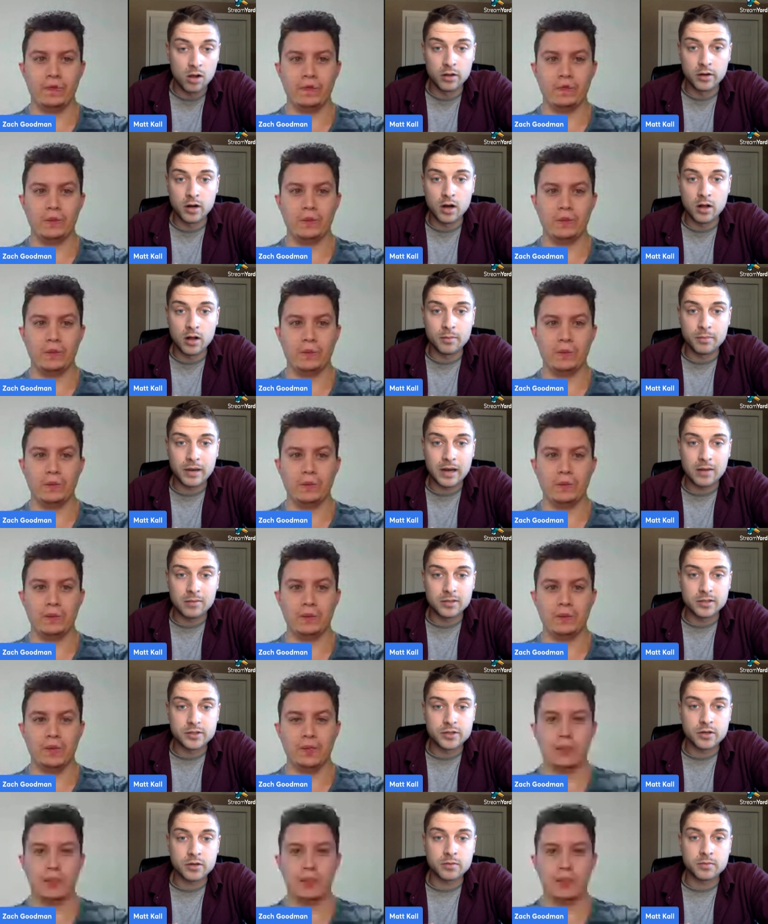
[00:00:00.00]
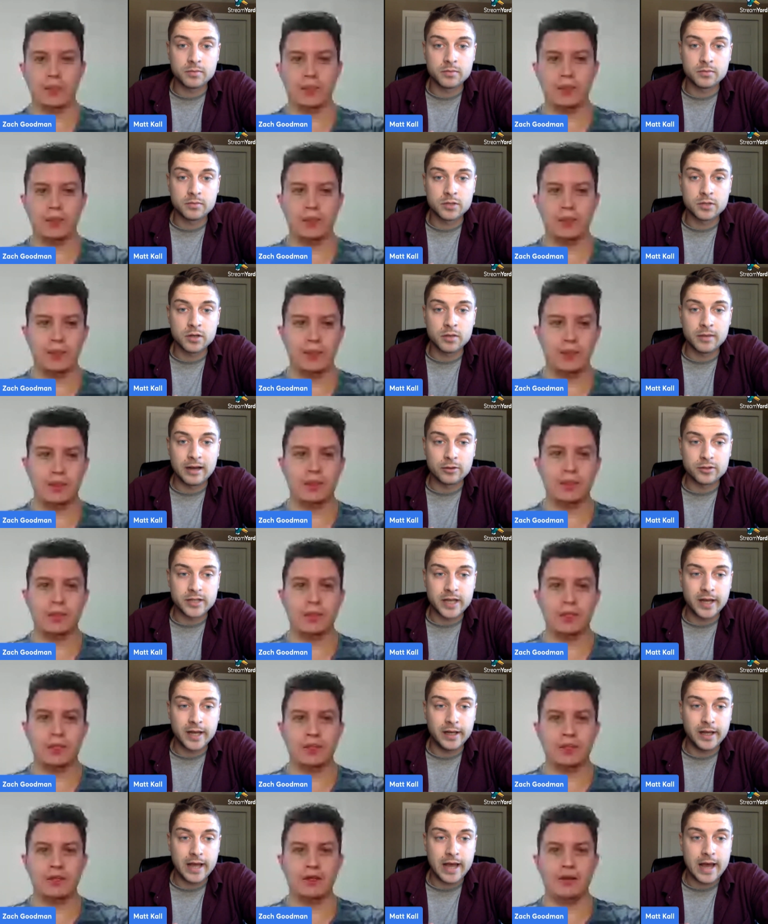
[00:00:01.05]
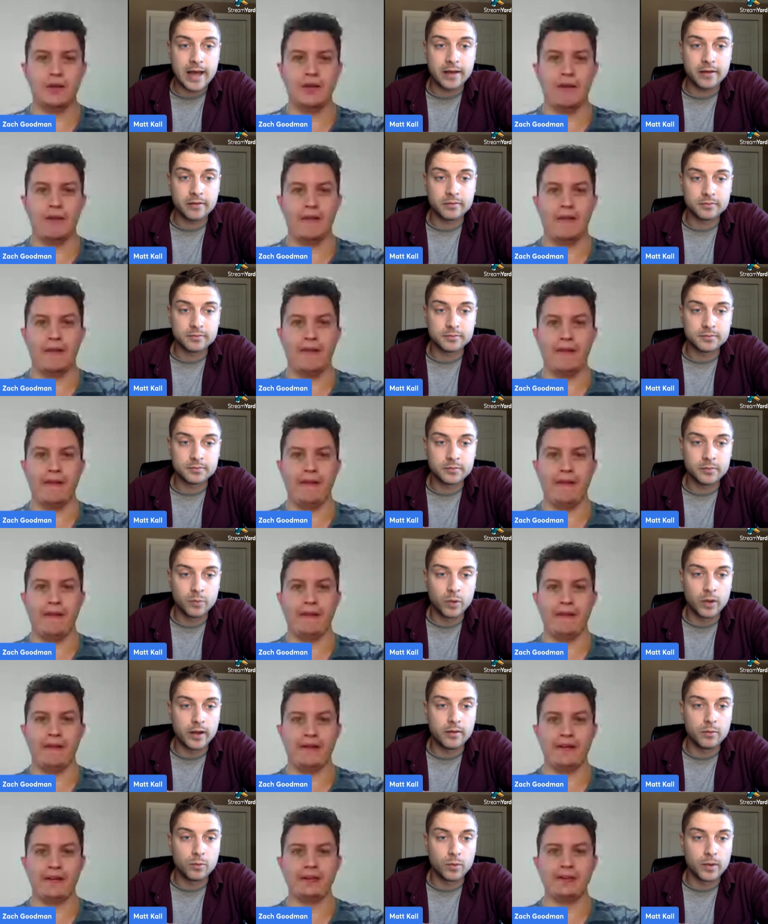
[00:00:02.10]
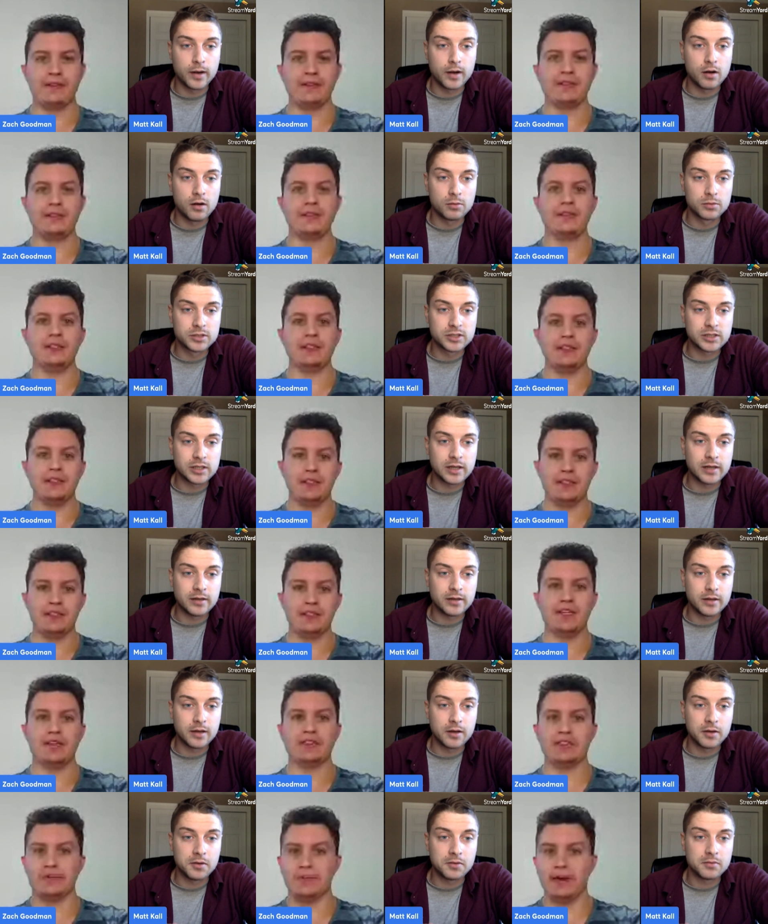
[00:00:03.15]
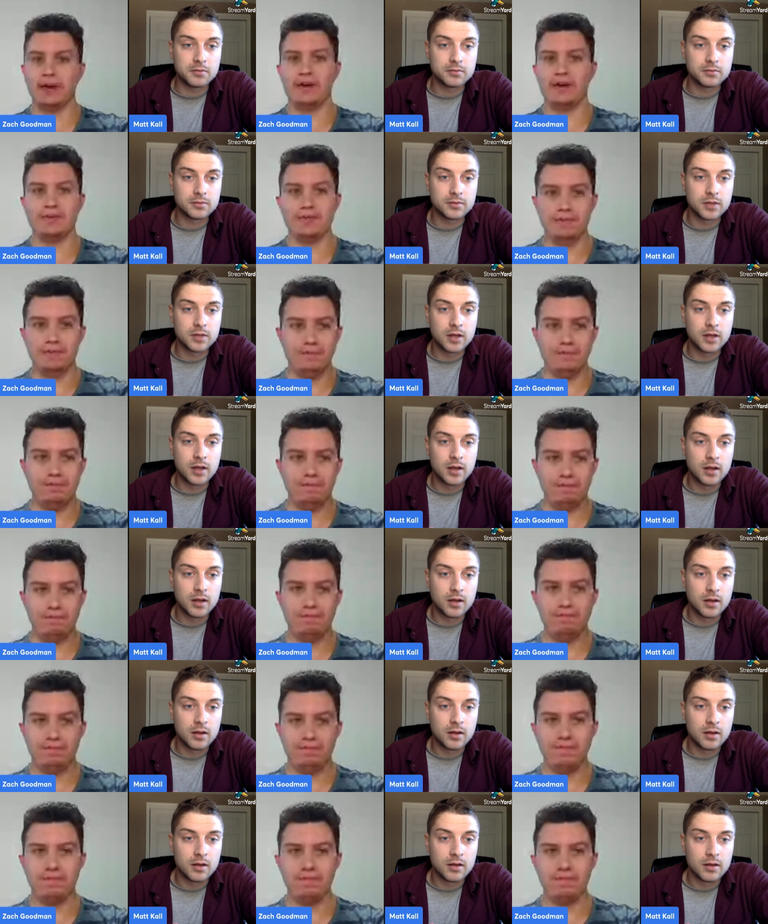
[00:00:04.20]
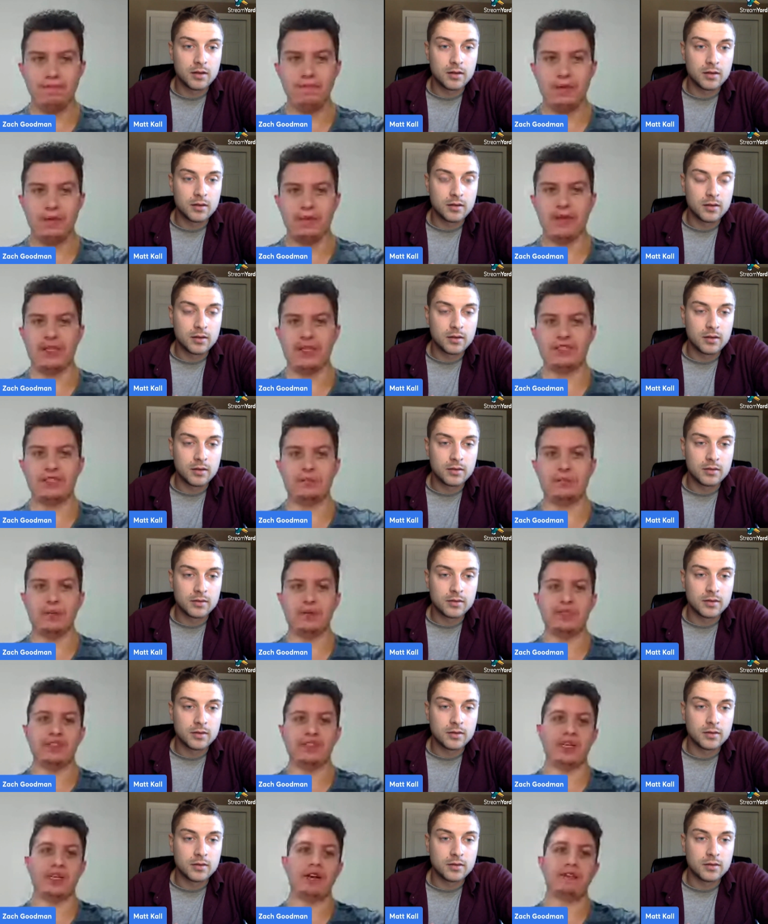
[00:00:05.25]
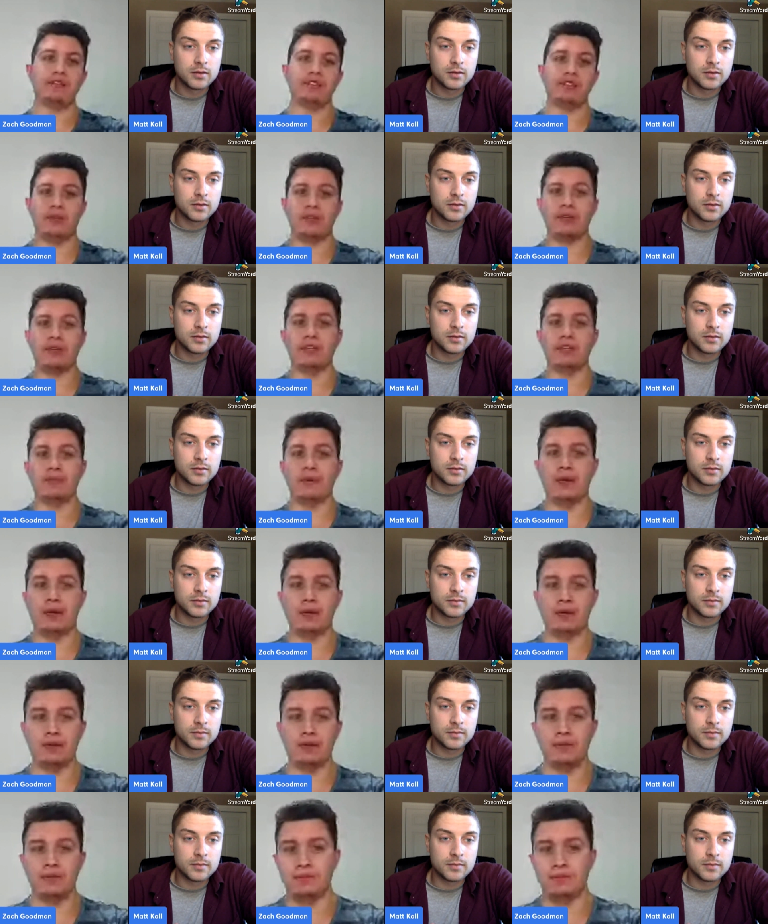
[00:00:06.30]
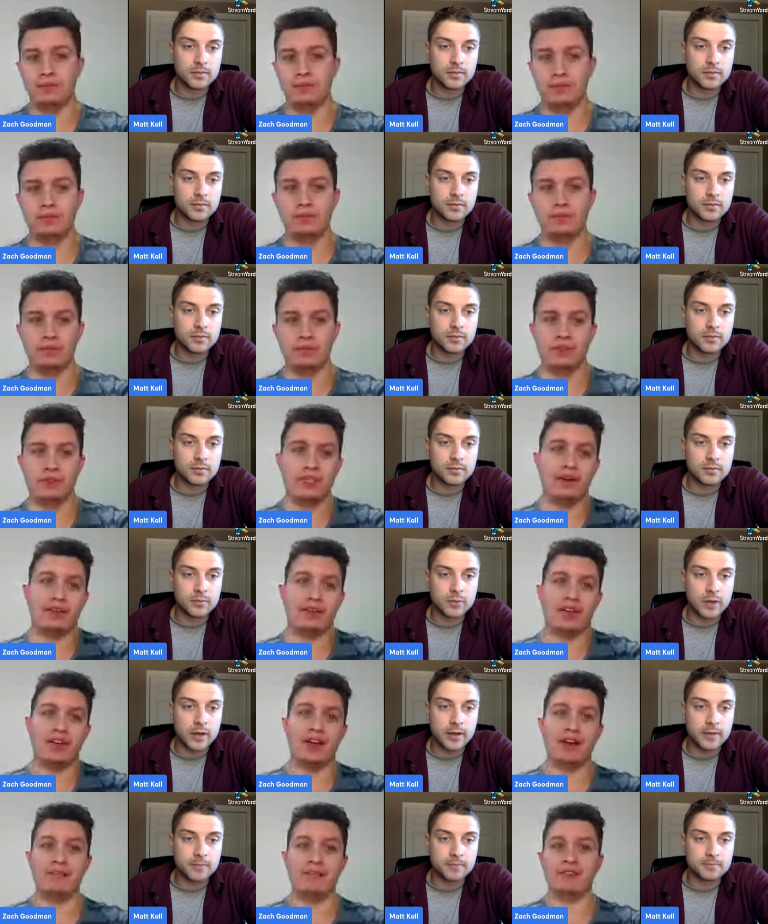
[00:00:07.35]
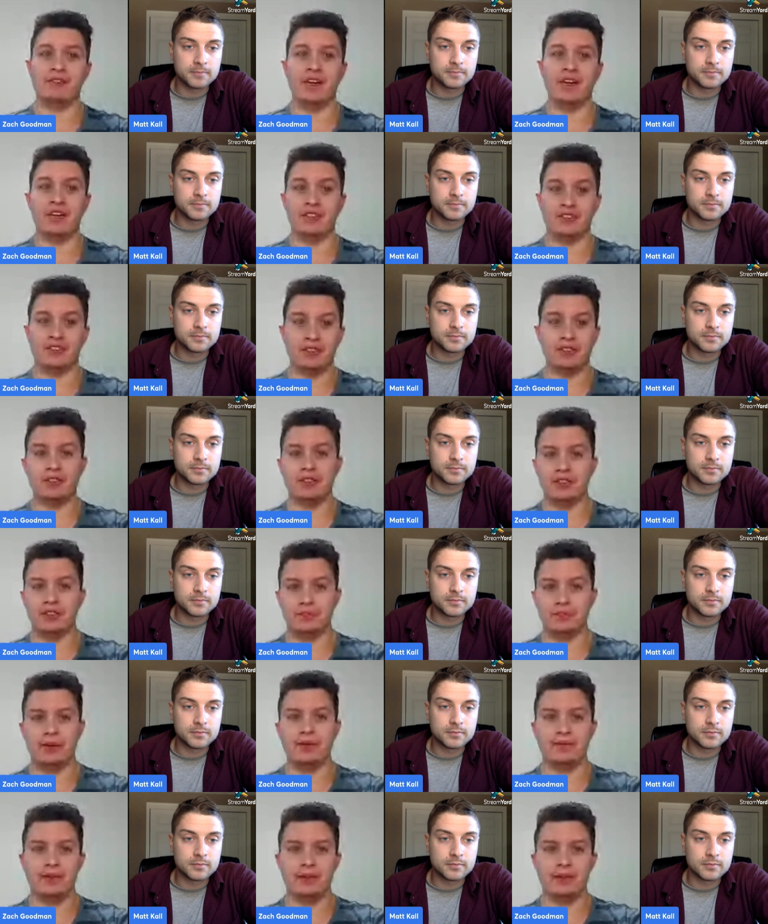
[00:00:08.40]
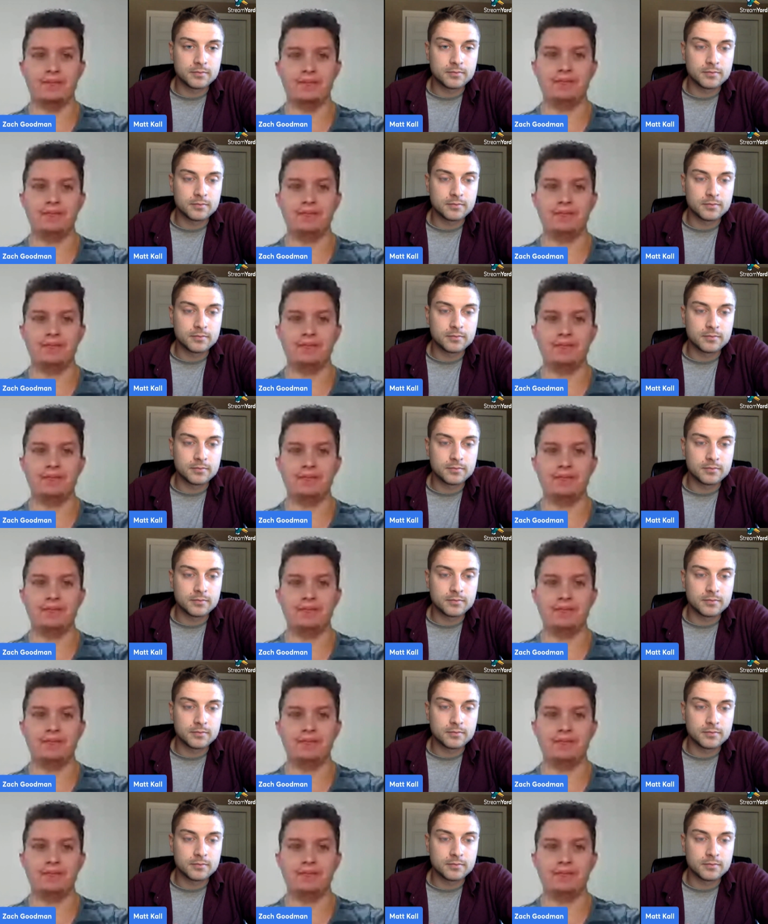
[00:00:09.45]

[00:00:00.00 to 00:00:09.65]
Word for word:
Speaker 1: in all, it probably took about 10K when all was said
Speaker 2: and done. I mean, that's pretty much the average you hear about, and what's that kind of tax is about the